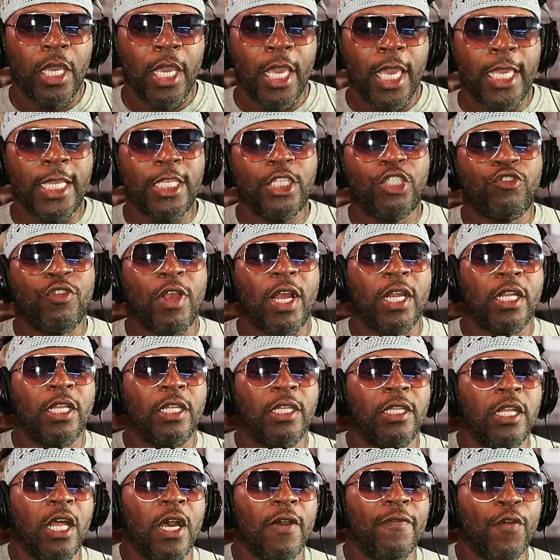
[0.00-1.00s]
he's trying to
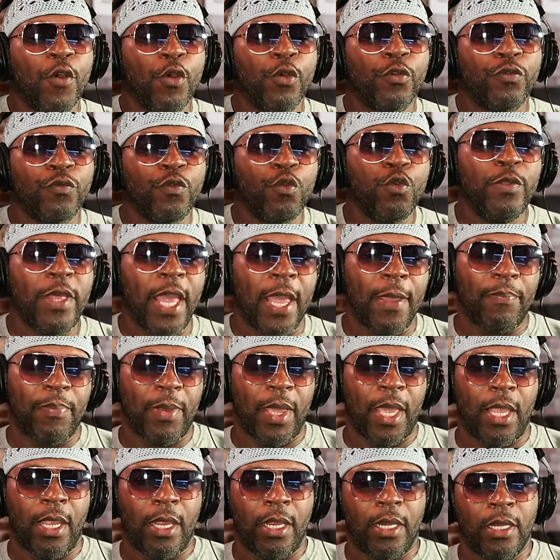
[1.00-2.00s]
love her through that
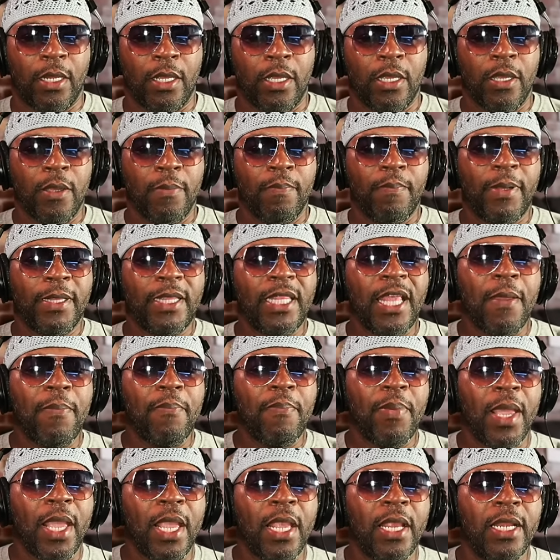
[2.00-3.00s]
pain, but that
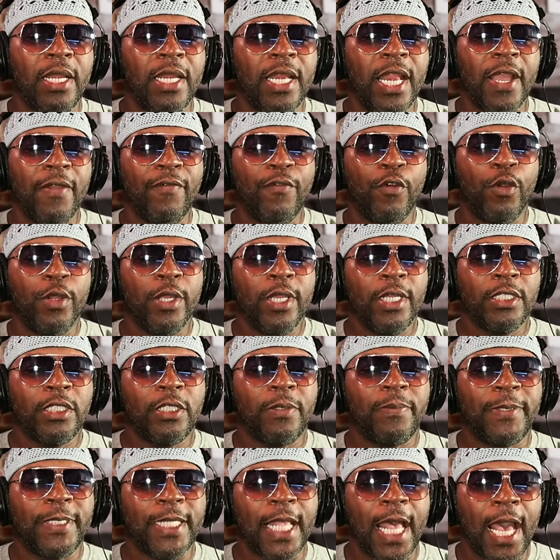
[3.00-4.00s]
pain never
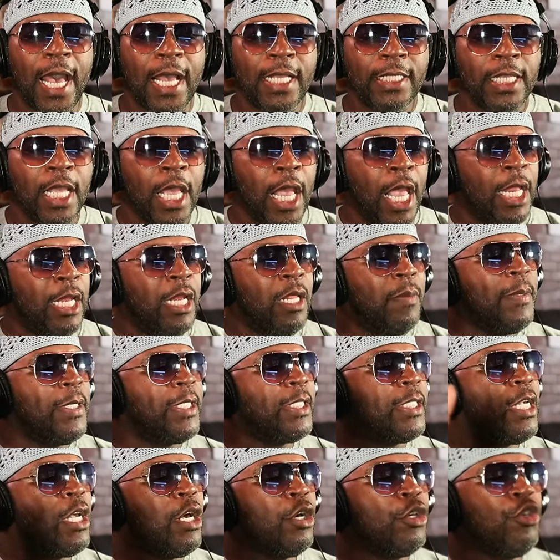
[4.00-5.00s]
subsides. And let me
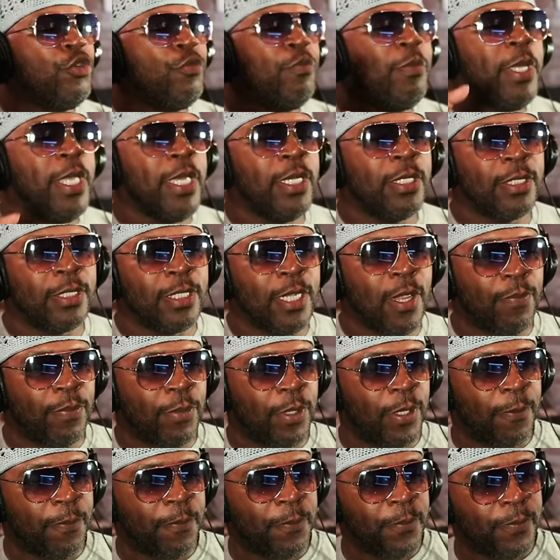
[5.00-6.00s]
tell you men
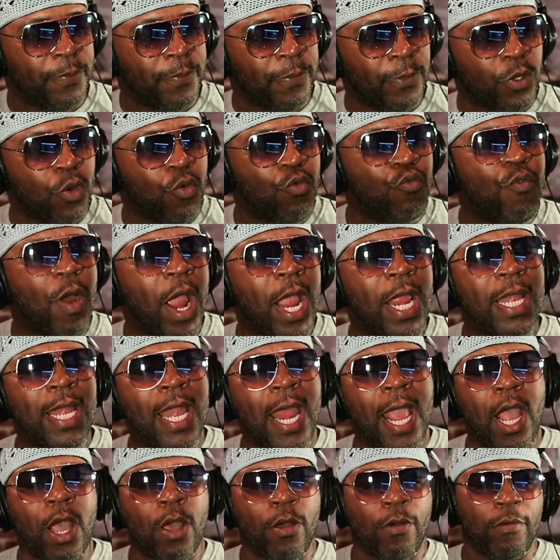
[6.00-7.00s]
something. Right
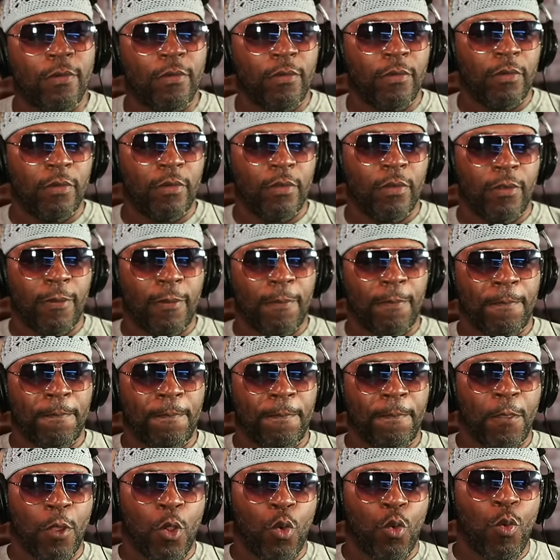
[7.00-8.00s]
now,
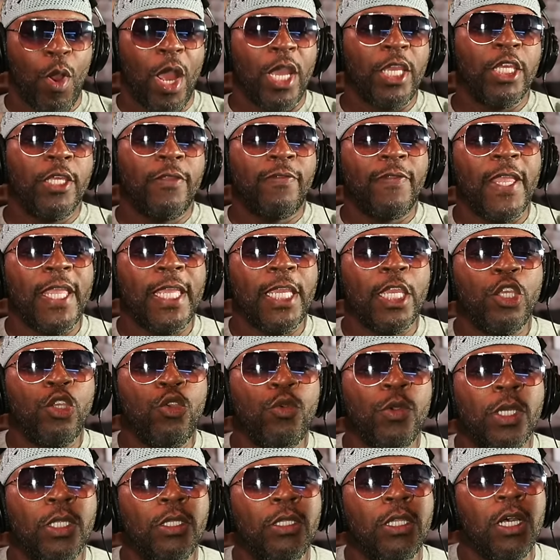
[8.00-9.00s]
while you're thinking you
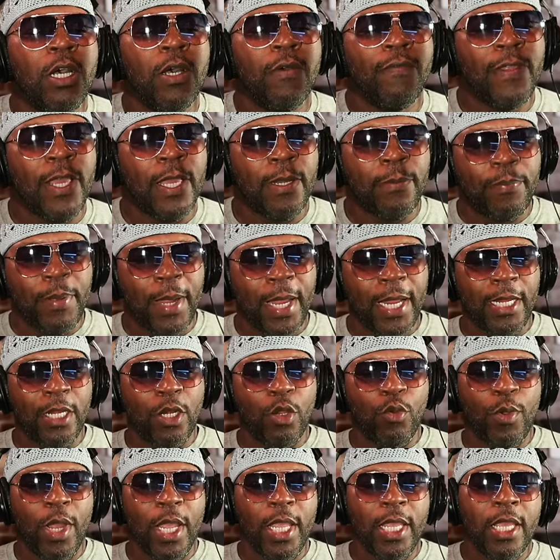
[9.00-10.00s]
can love that pain
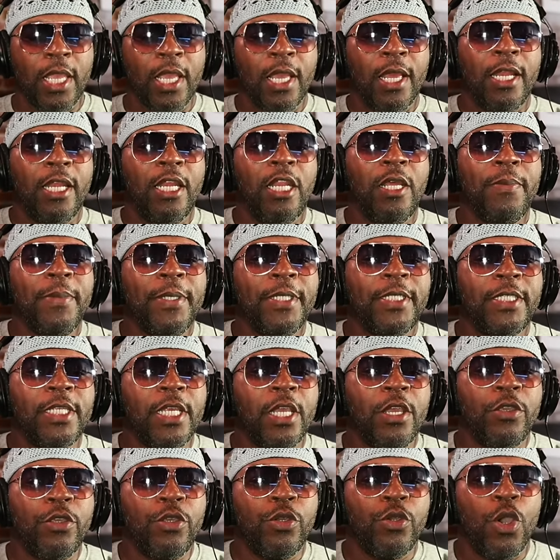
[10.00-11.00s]
away, let me
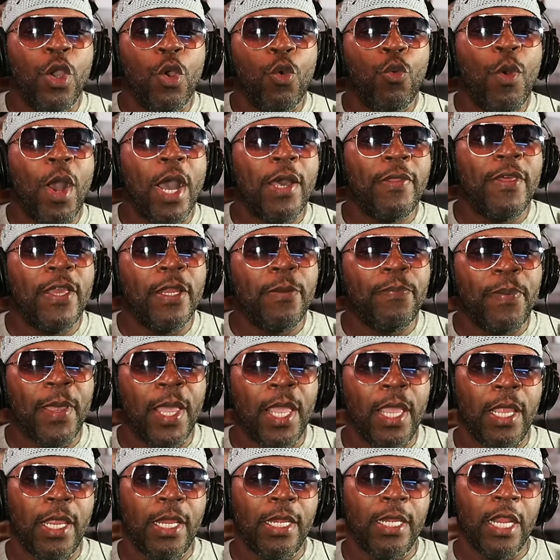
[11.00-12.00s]
tell you why that
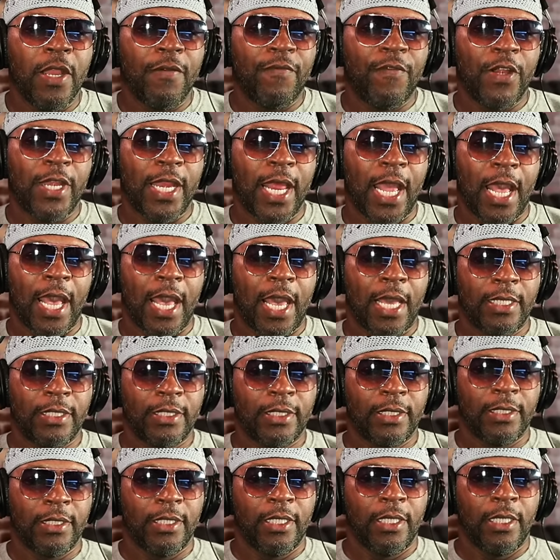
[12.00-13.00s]
pain never dies.